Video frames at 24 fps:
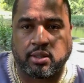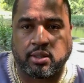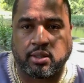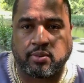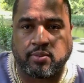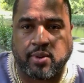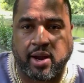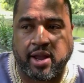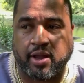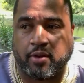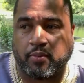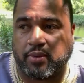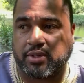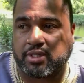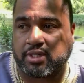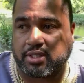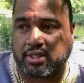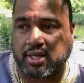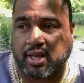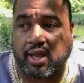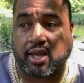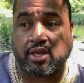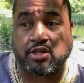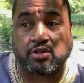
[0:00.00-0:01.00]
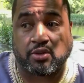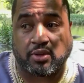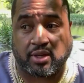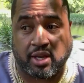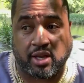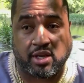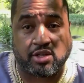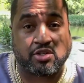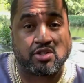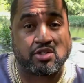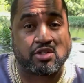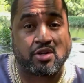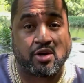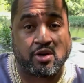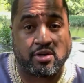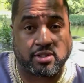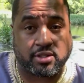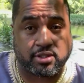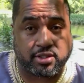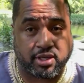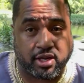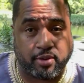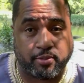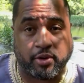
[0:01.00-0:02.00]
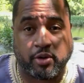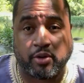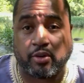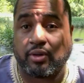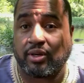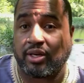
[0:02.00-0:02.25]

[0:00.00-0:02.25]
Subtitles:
right? Which is Cancer. Cancer starts the summer.